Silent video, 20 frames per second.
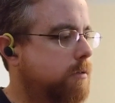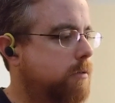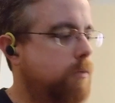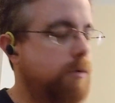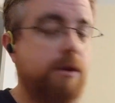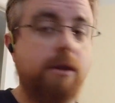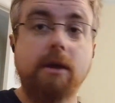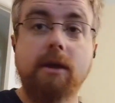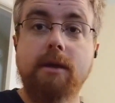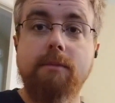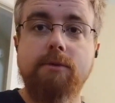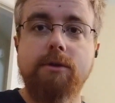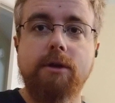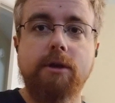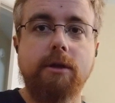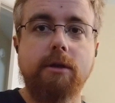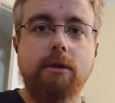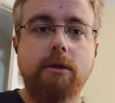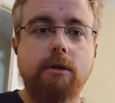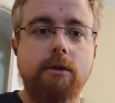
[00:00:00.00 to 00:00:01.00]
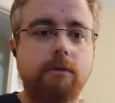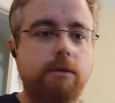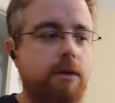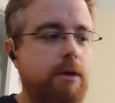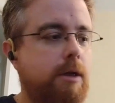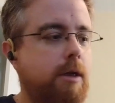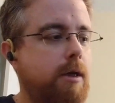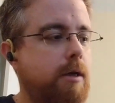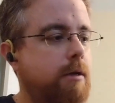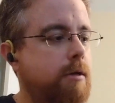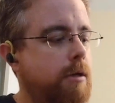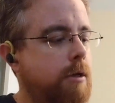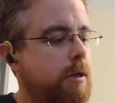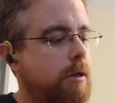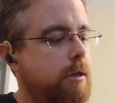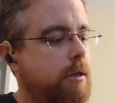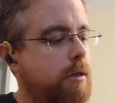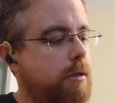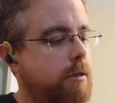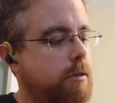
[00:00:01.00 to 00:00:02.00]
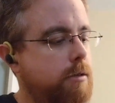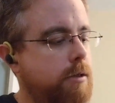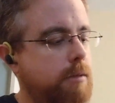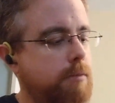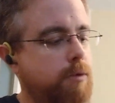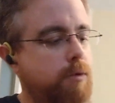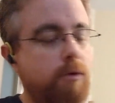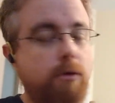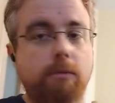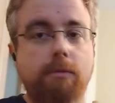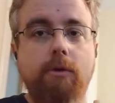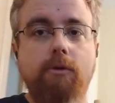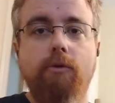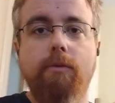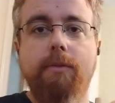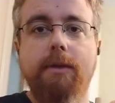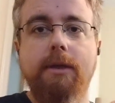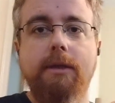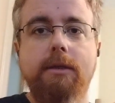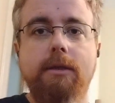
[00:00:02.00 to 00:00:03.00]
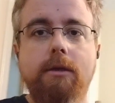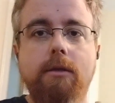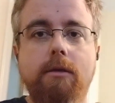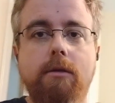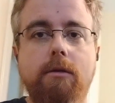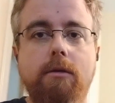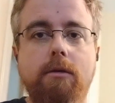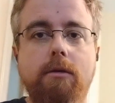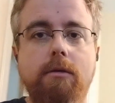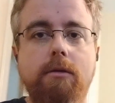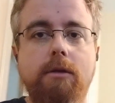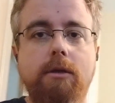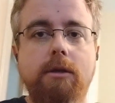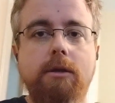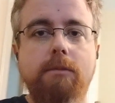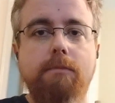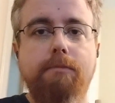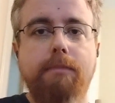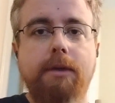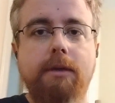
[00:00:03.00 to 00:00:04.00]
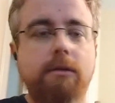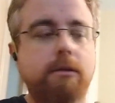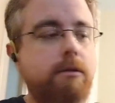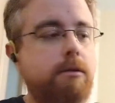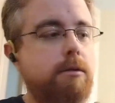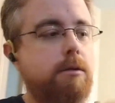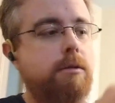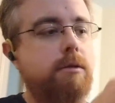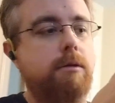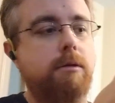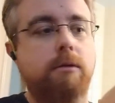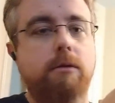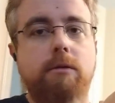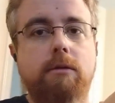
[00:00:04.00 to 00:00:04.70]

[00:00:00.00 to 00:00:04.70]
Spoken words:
One thing I'm trying to do today is I'm going to be replacing all these buttons